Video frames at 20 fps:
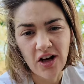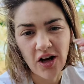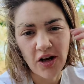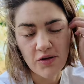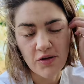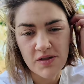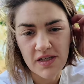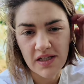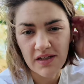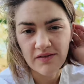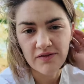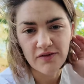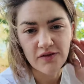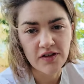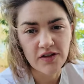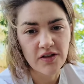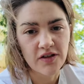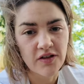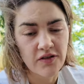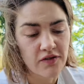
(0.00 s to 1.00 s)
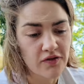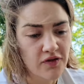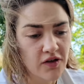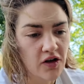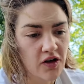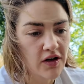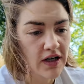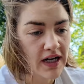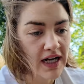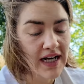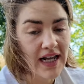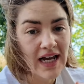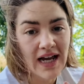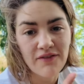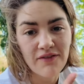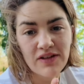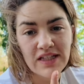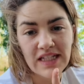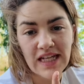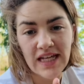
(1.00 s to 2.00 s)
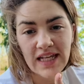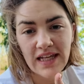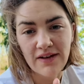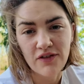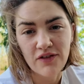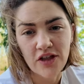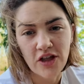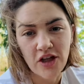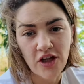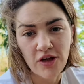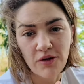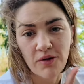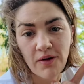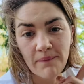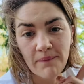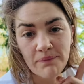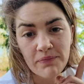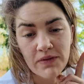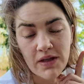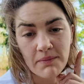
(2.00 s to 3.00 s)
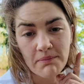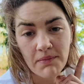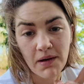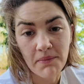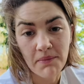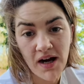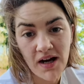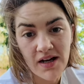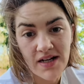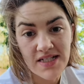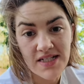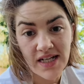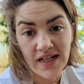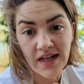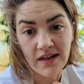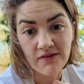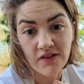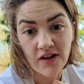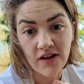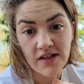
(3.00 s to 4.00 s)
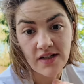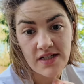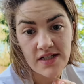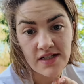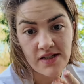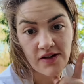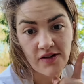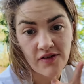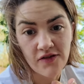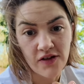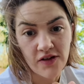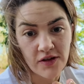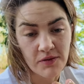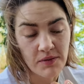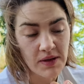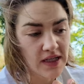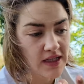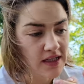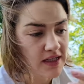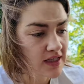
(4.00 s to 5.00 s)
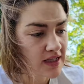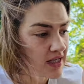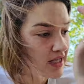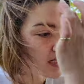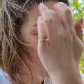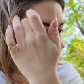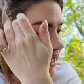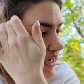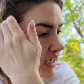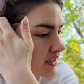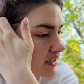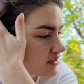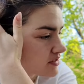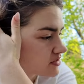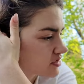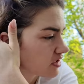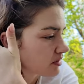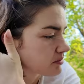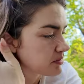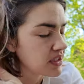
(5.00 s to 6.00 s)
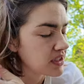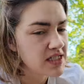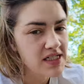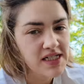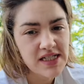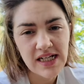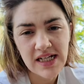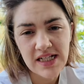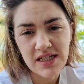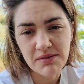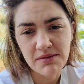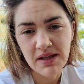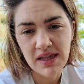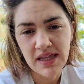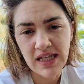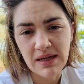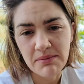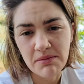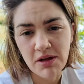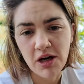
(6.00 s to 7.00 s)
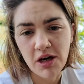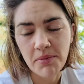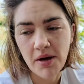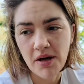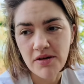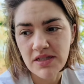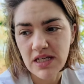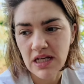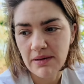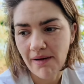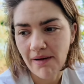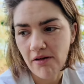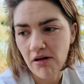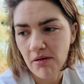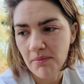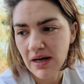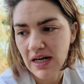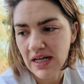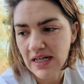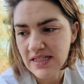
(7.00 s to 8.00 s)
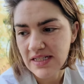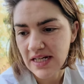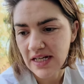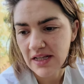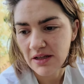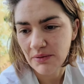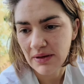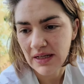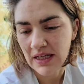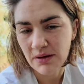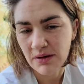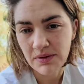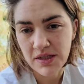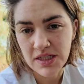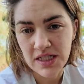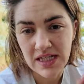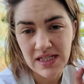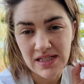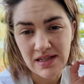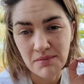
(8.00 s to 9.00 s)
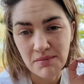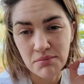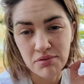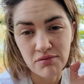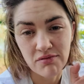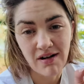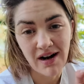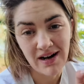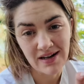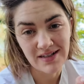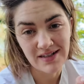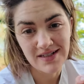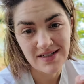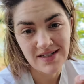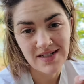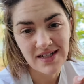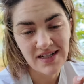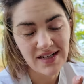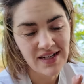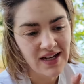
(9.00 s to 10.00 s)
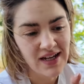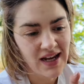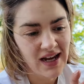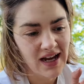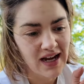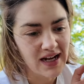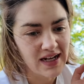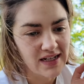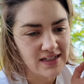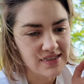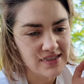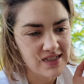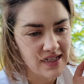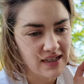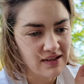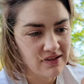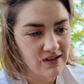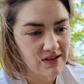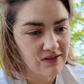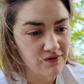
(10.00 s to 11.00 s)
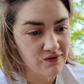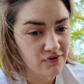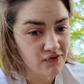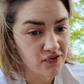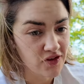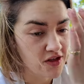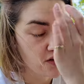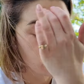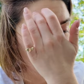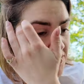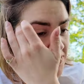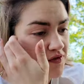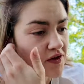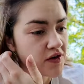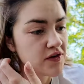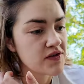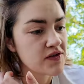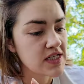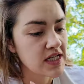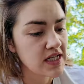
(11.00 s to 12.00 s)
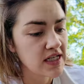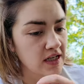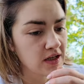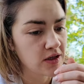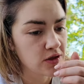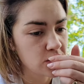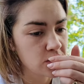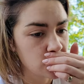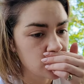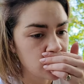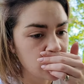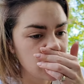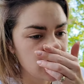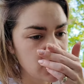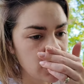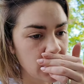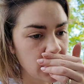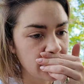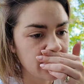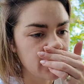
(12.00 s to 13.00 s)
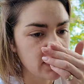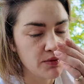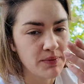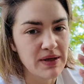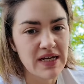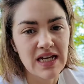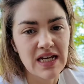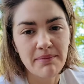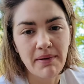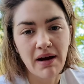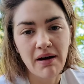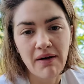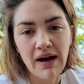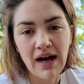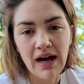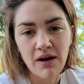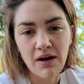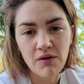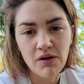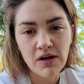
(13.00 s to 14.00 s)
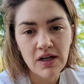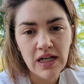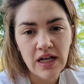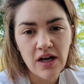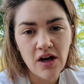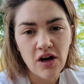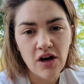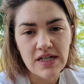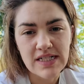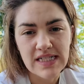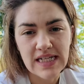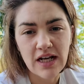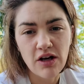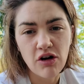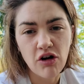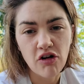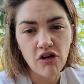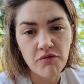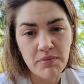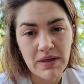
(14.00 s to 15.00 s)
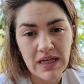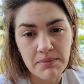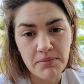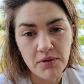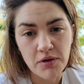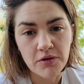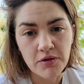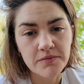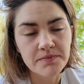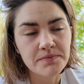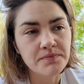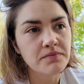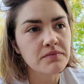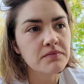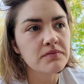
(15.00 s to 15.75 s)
a close in for the vlog, and I haven't yet given you my marketing advice for the week. And I'm going to stick to a theme that I posted about on my LinkedIn in the week, which is brand. And it, for those of you who've seen it, I talked earlier in the week about how I see a lot of people